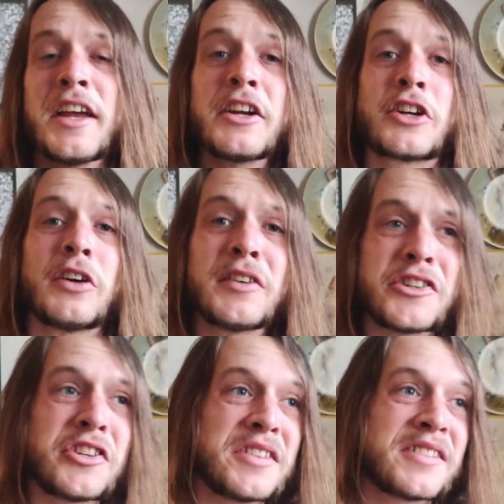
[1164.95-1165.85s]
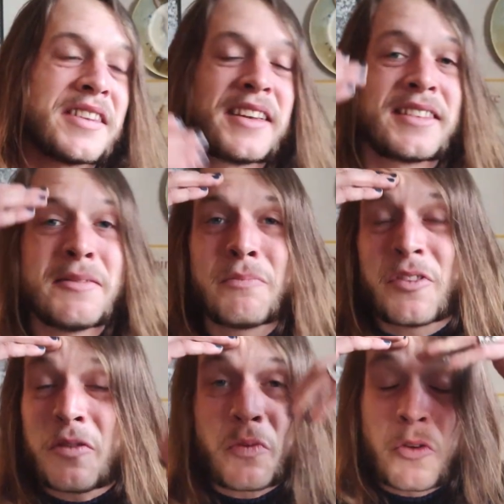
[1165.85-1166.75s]
encourages
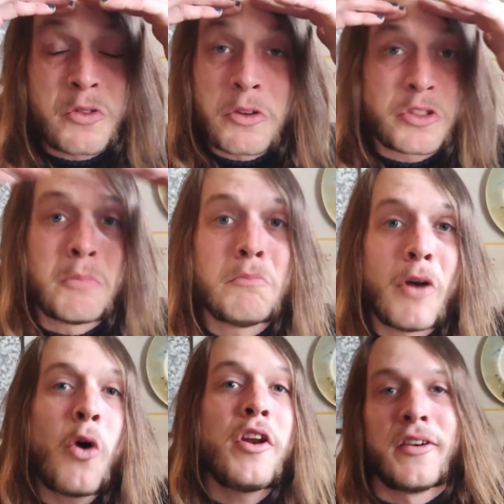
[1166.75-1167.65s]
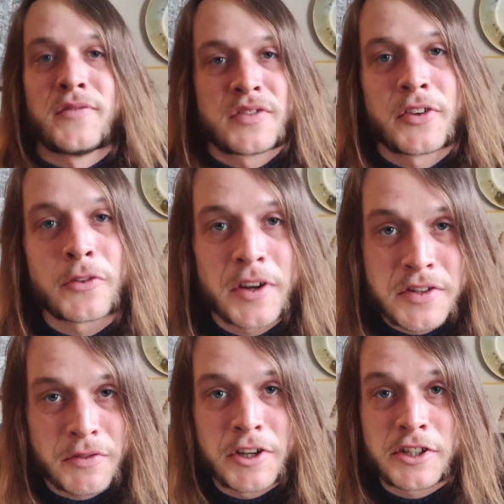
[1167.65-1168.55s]
the motives for the
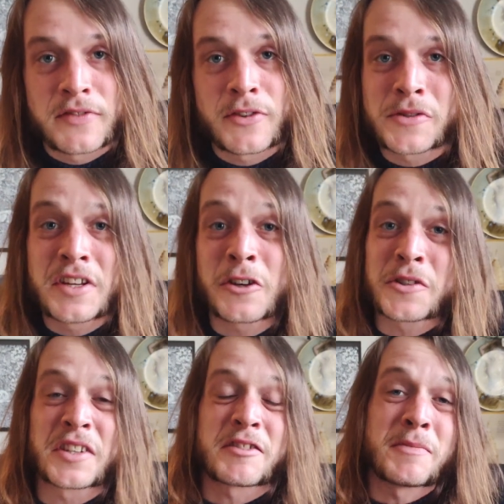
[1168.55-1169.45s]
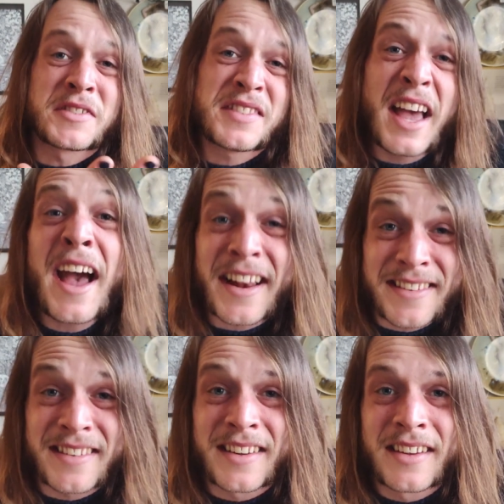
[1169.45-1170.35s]
restoration of those ecosystems. That